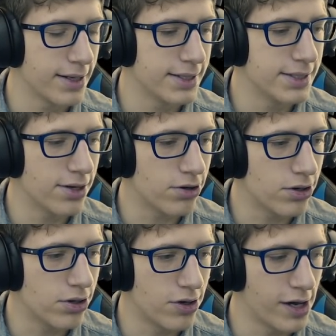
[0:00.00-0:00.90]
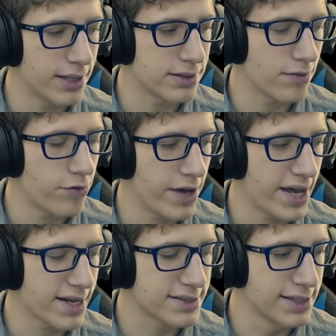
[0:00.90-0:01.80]
in awe at the
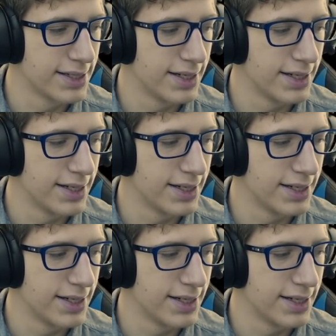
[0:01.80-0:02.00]
fact